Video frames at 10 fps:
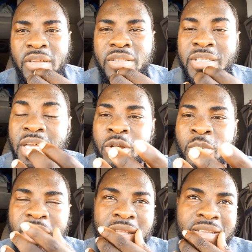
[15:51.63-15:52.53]
That's, that's an
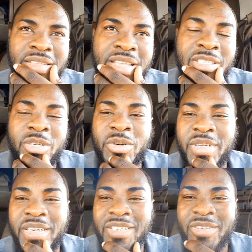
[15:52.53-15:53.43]
update. Thanks for
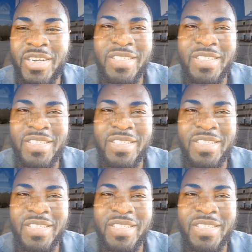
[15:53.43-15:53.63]
tuning in. Try